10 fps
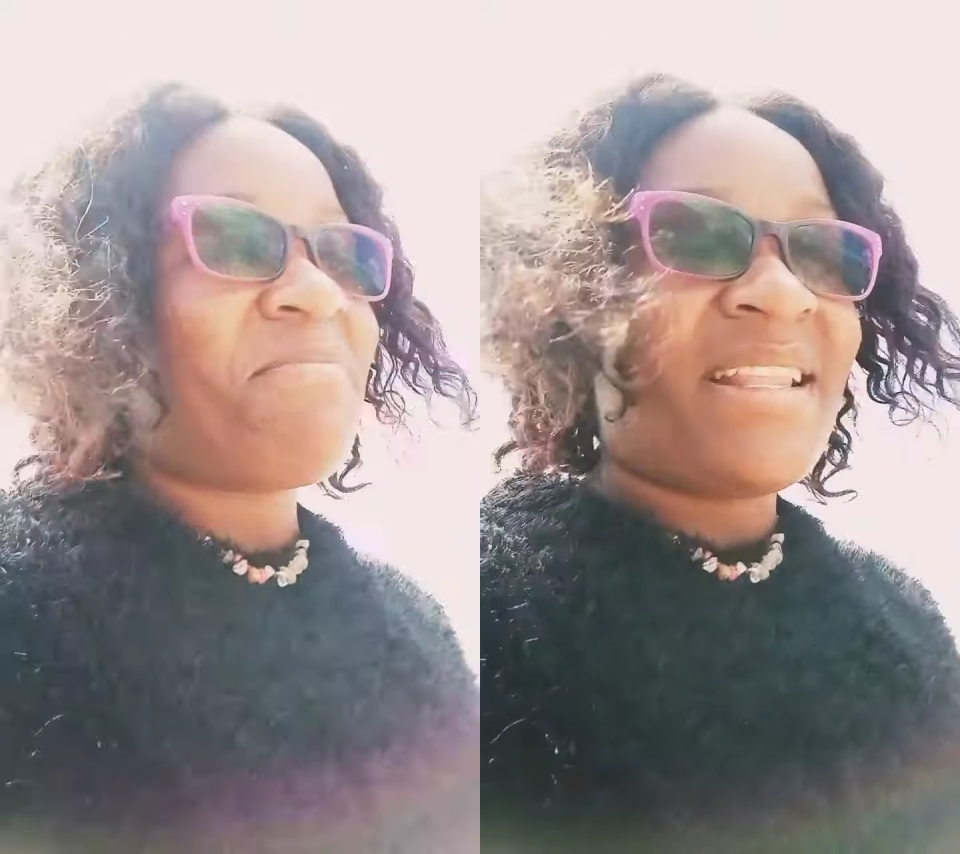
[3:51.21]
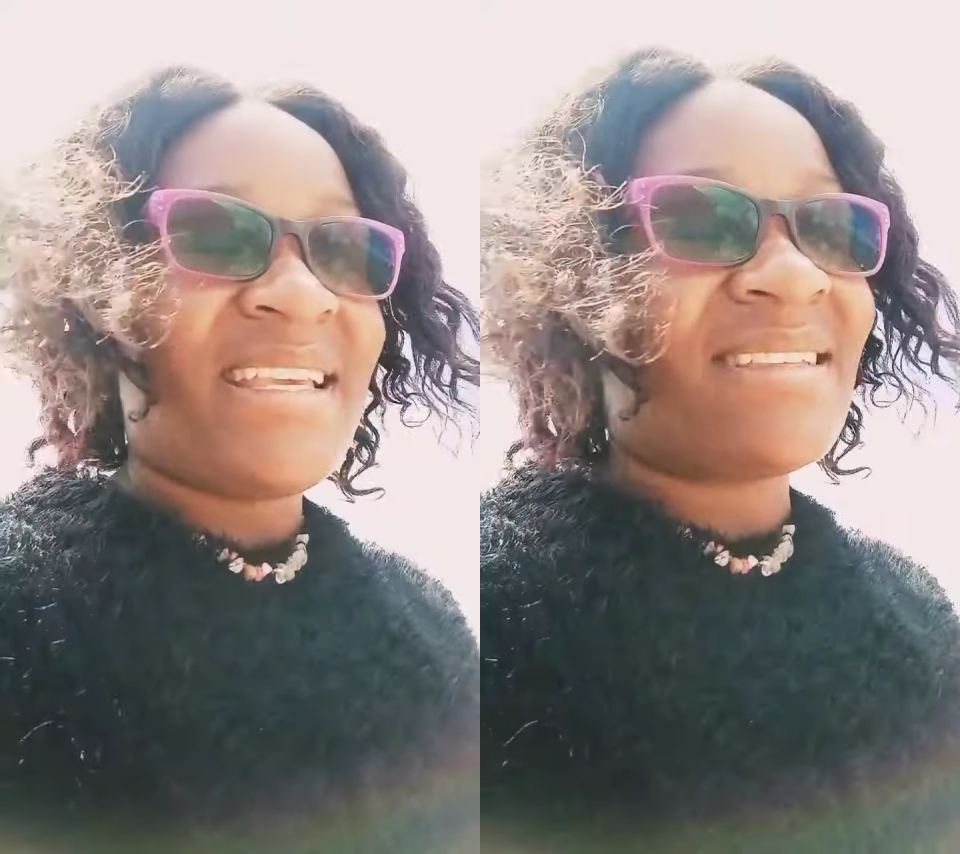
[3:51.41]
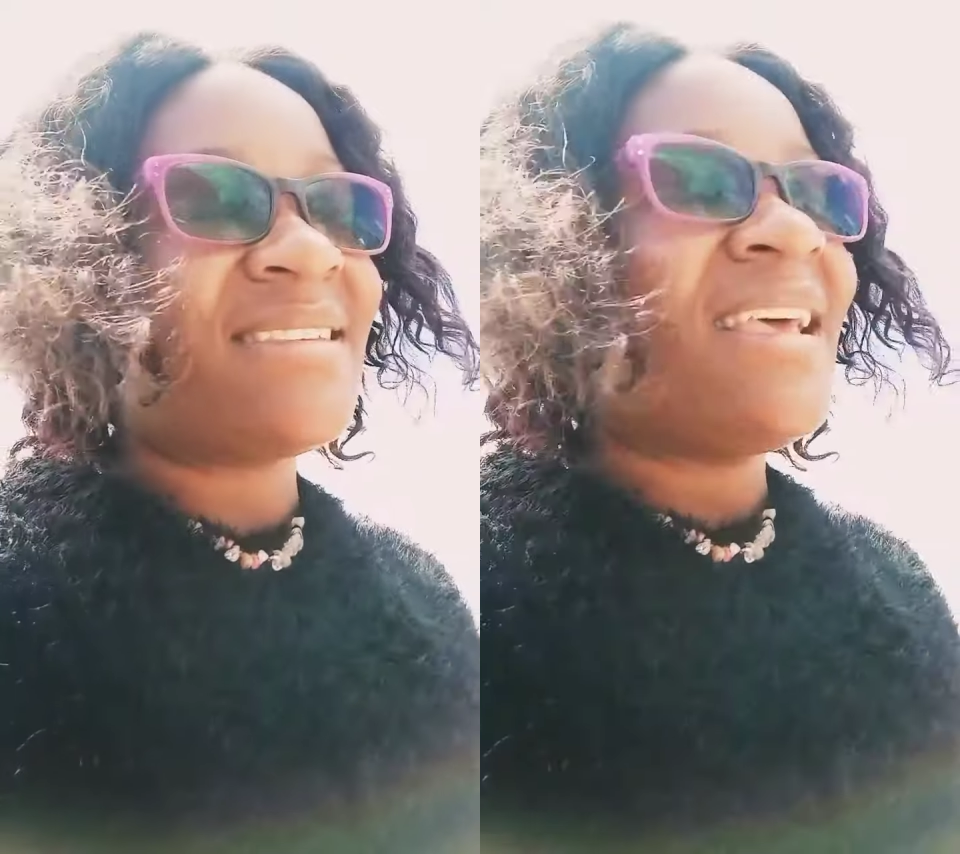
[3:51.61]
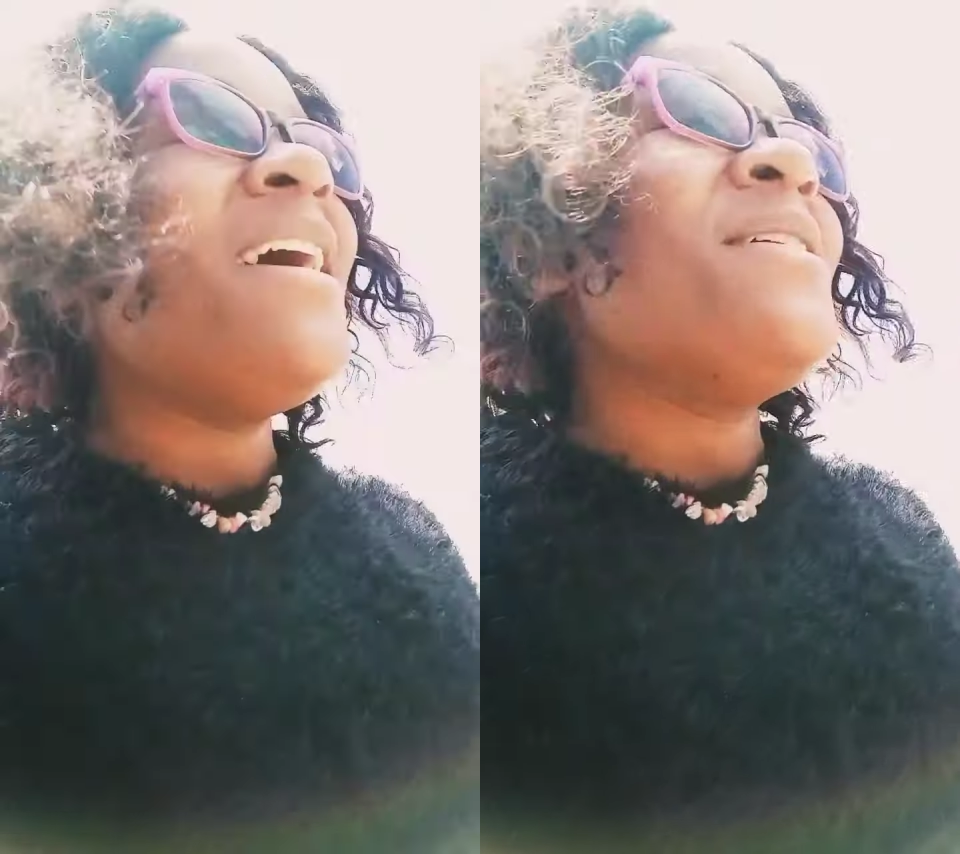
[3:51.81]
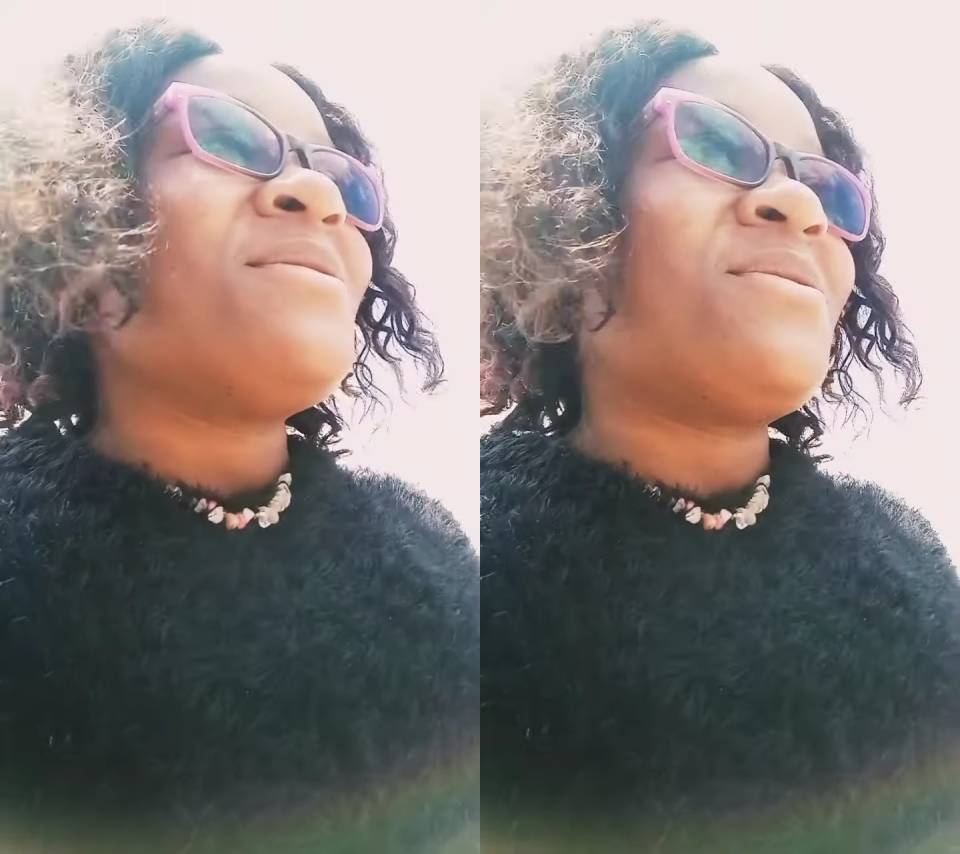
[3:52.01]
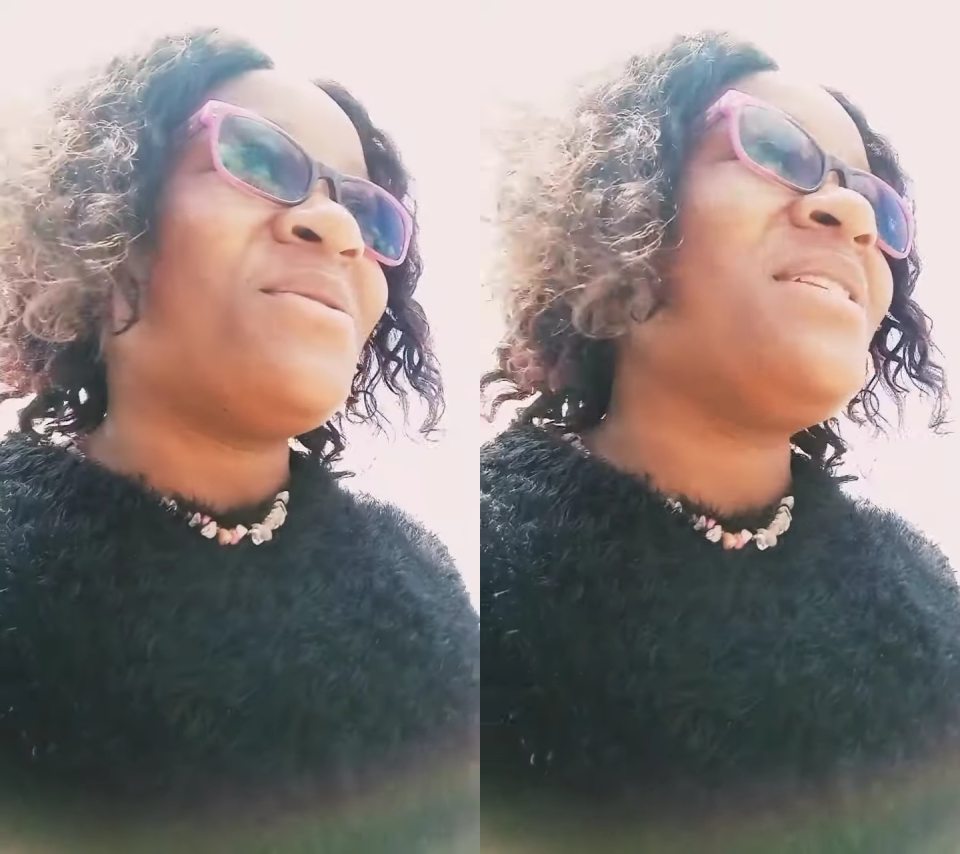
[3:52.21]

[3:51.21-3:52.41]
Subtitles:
please do